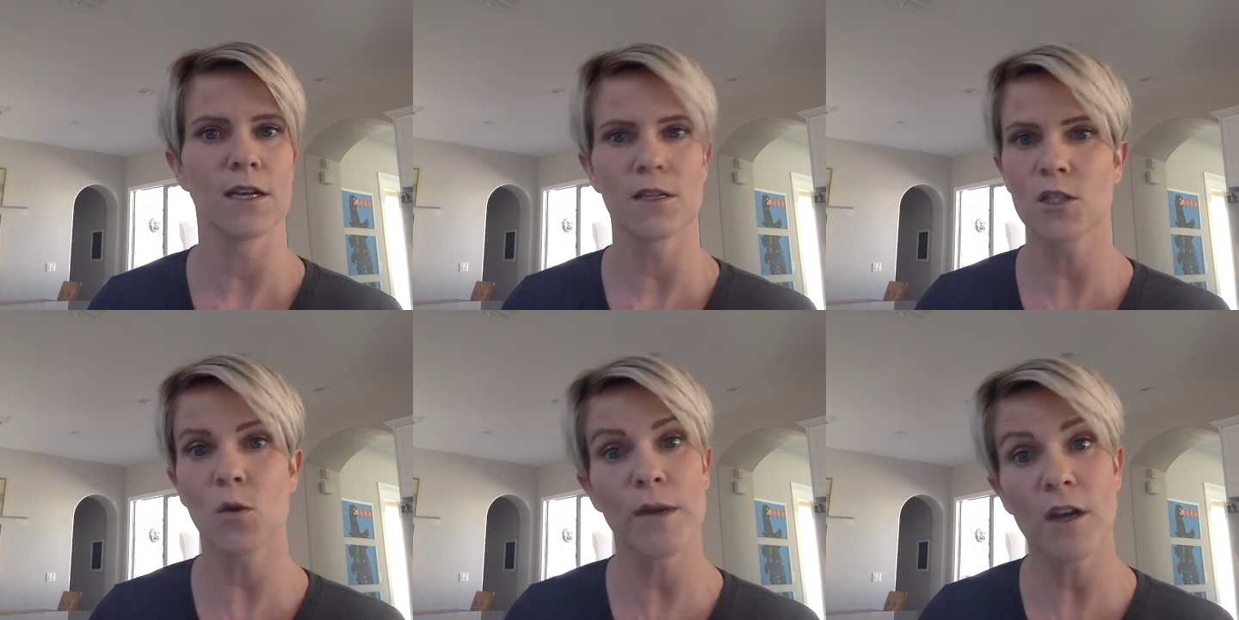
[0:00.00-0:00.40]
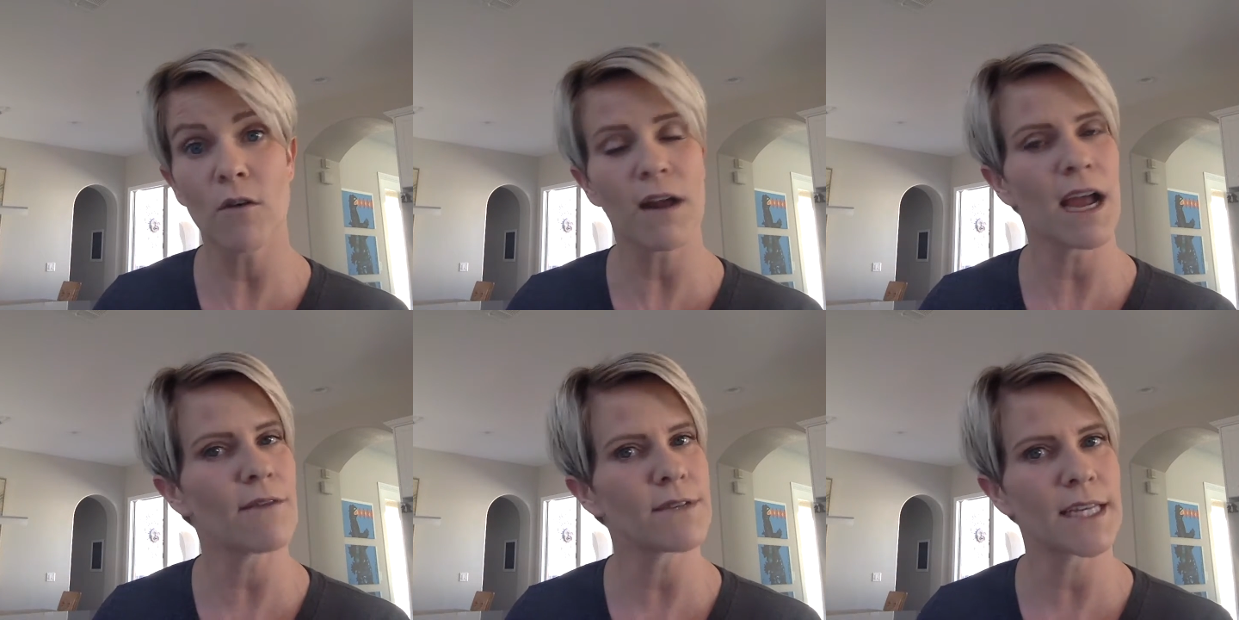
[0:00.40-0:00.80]
So we
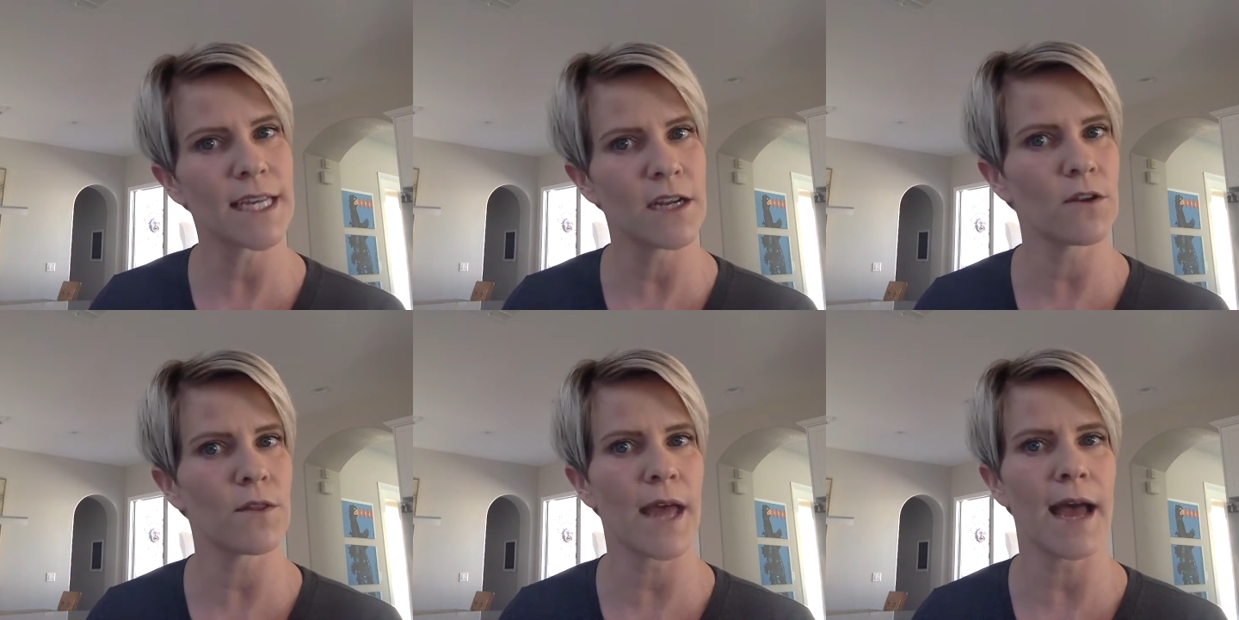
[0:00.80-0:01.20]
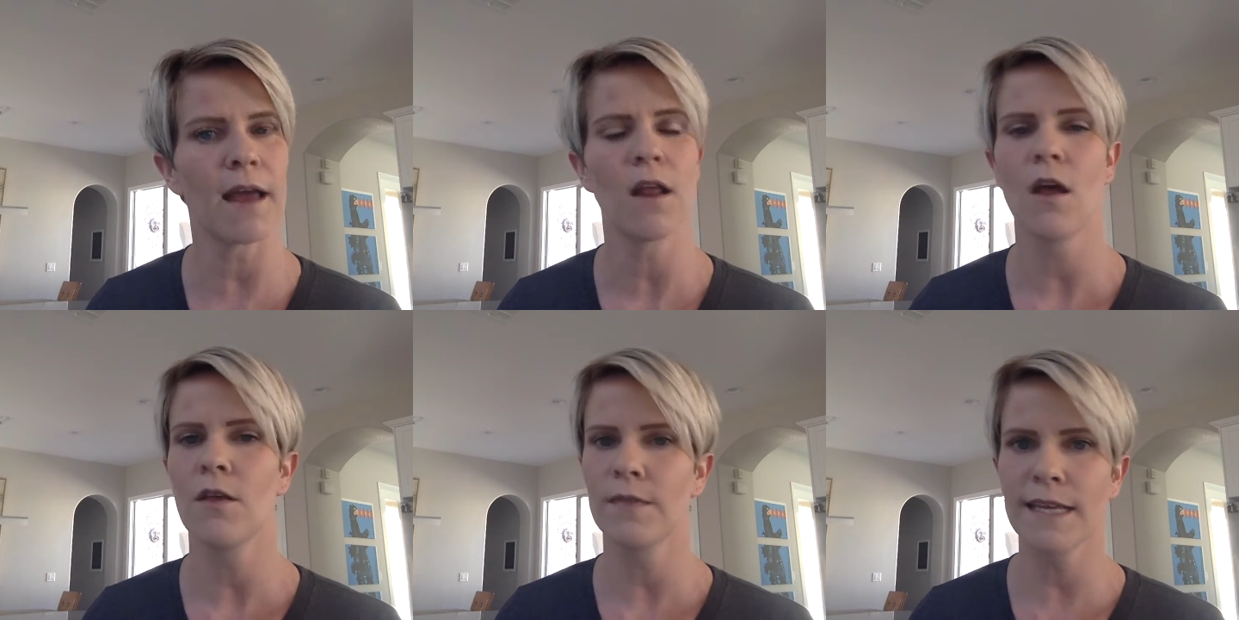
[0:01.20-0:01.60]
don't have to hear
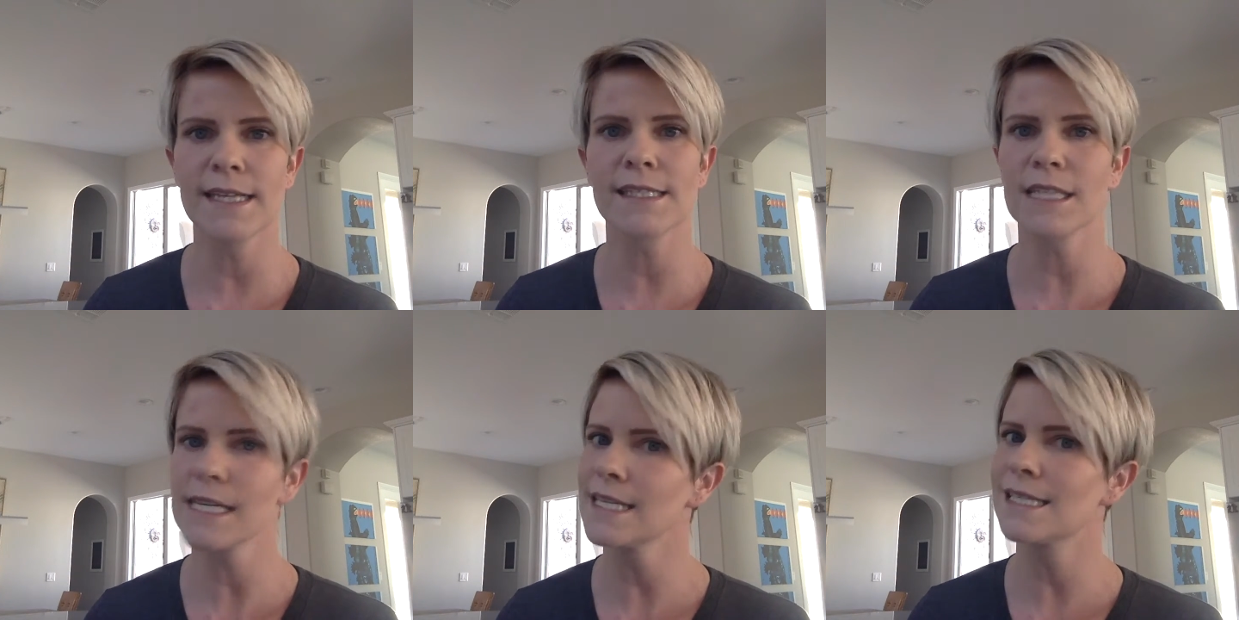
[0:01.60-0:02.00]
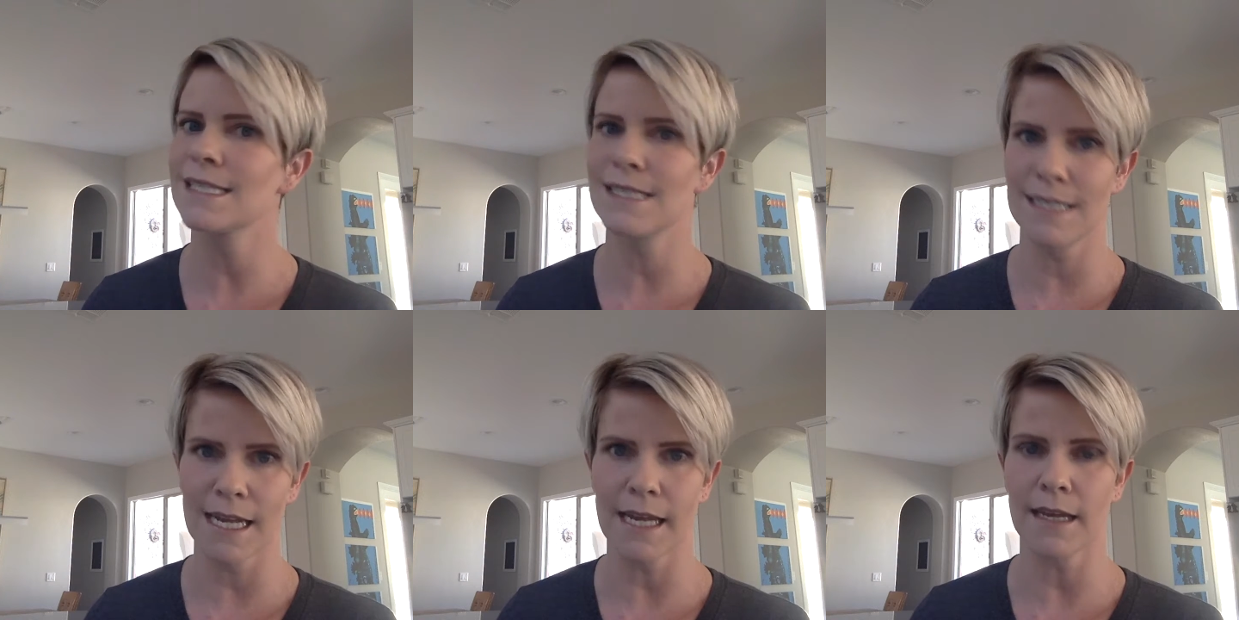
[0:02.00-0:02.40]
that these leads
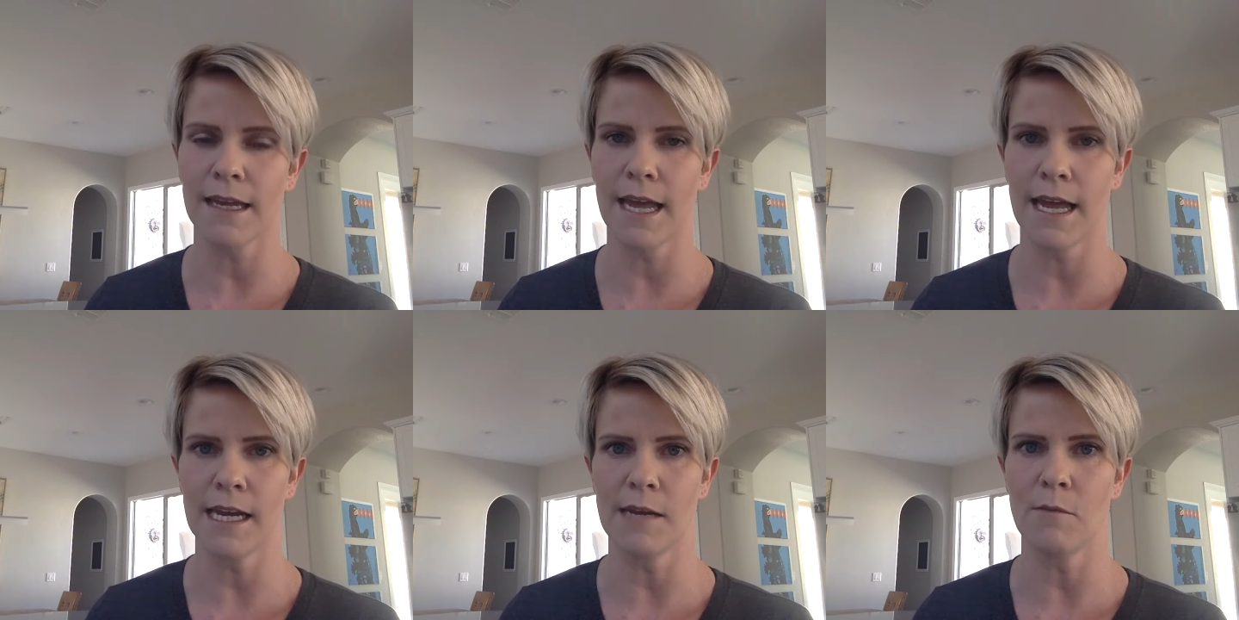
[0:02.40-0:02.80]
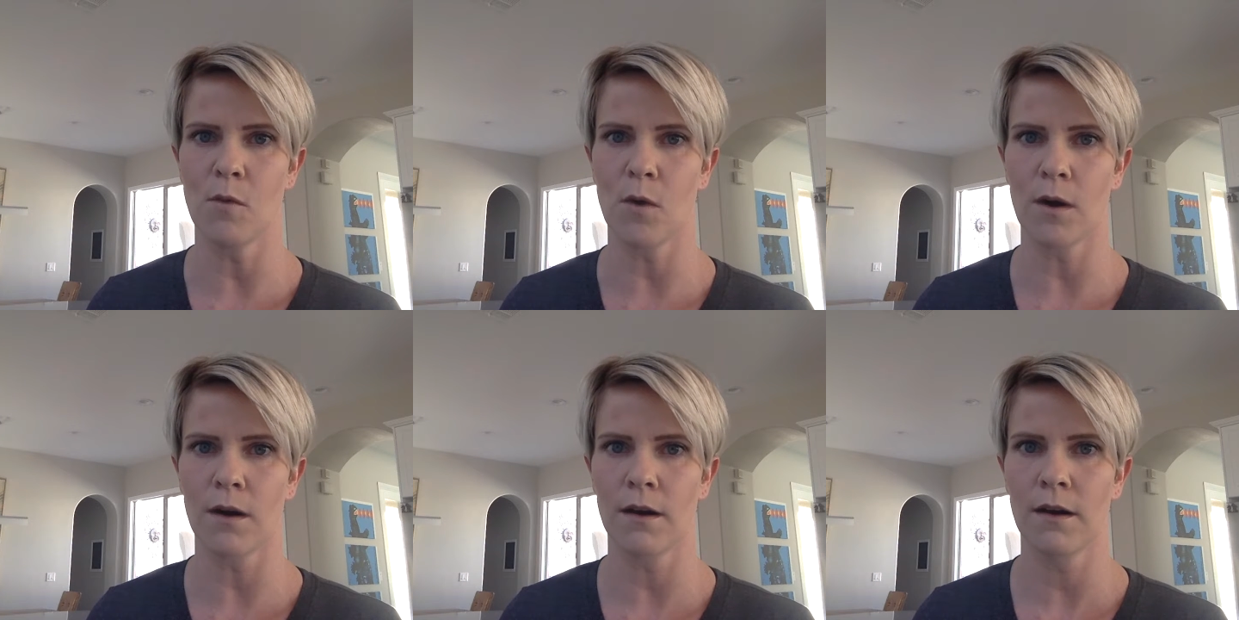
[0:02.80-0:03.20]
stink
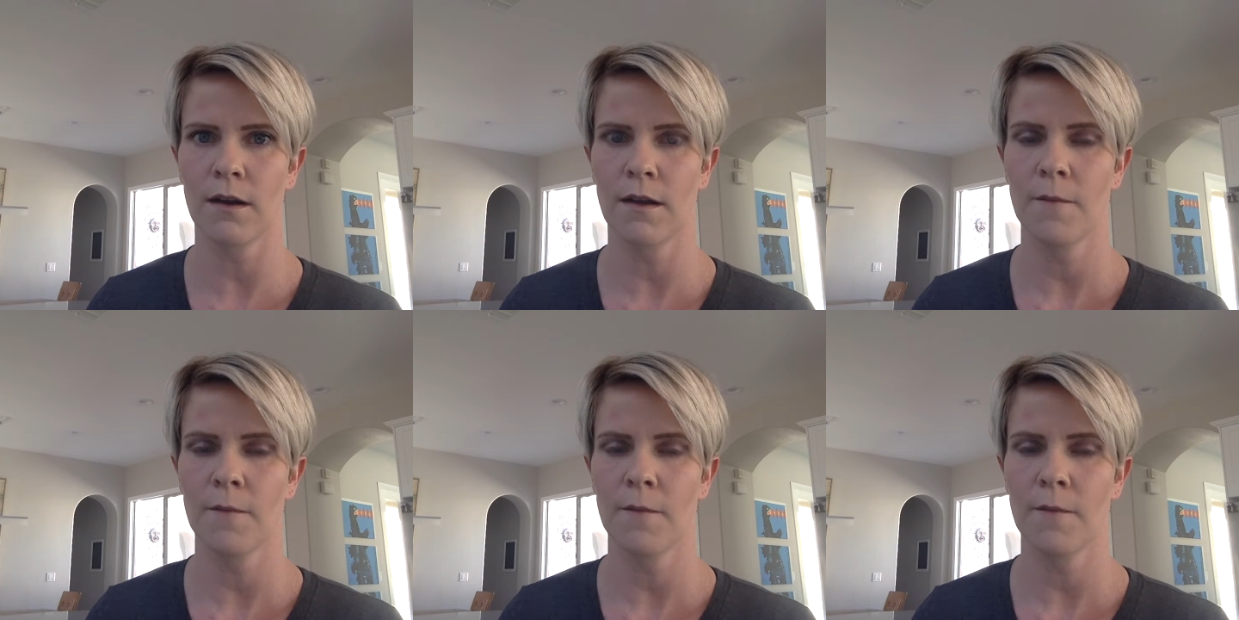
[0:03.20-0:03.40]
anymore.